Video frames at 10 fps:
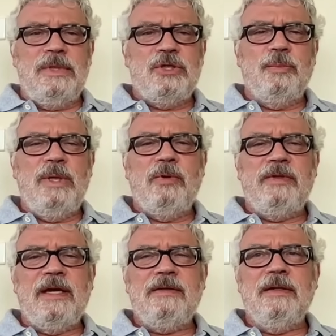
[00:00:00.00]
army should be
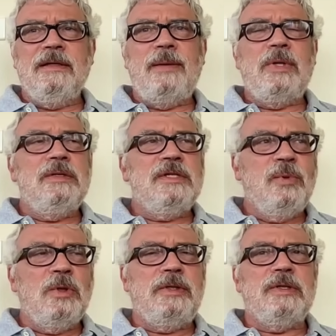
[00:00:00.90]
protecting Lebanon's
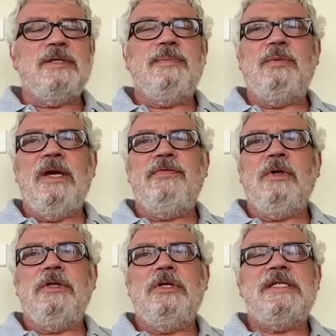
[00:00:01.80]
borders. But we have
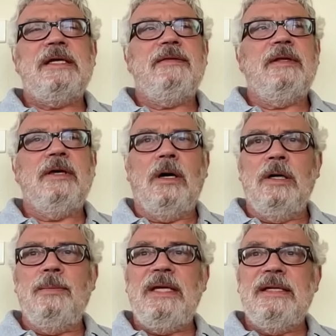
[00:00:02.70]
to understand that the
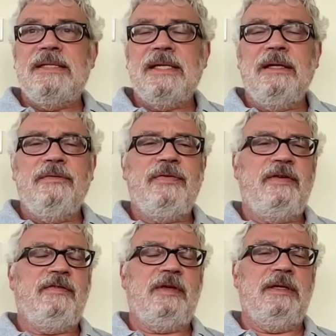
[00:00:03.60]
army itself
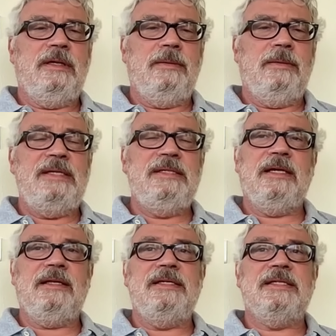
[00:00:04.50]
has
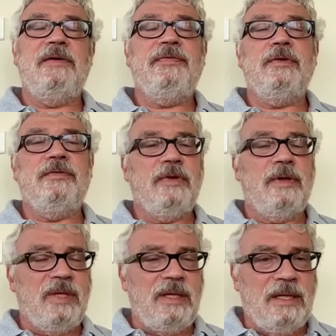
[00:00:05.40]
basically suffered
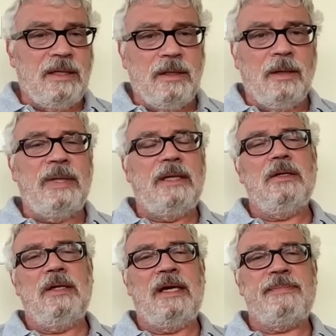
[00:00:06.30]
from the
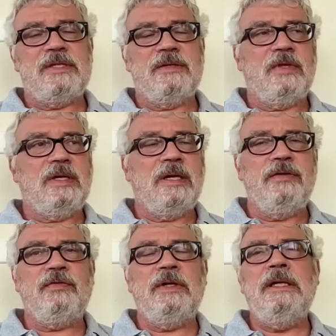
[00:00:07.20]
economic collapse of the
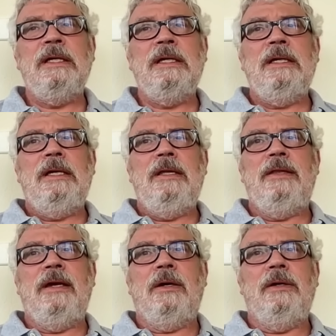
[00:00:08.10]
country.
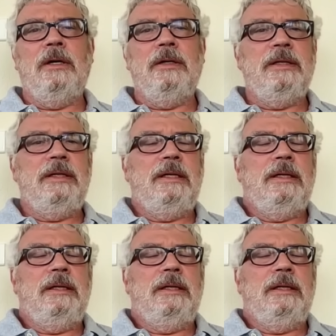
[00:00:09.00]
They are not